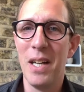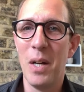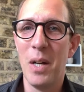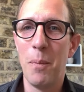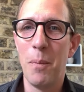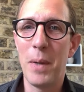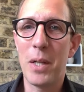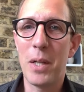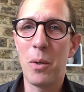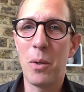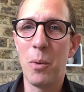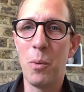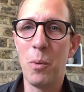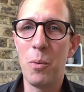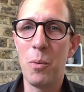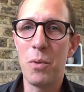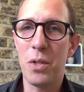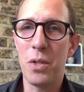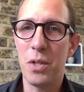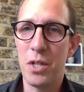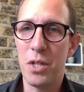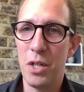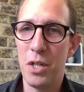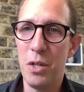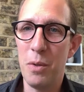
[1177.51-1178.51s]
we're called
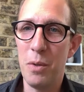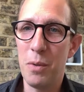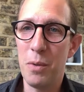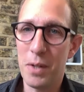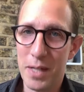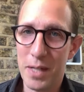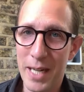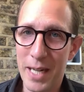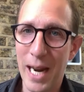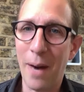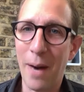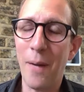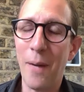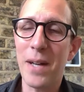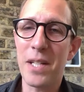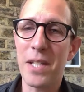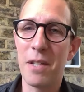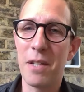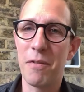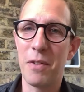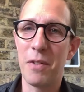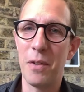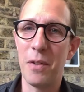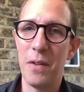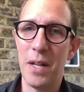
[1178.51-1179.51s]
to
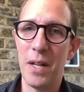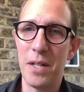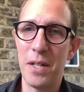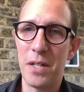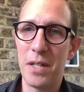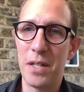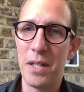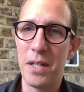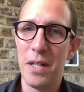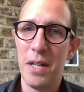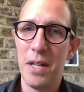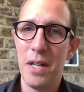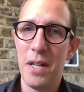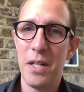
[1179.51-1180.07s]
characterfulness,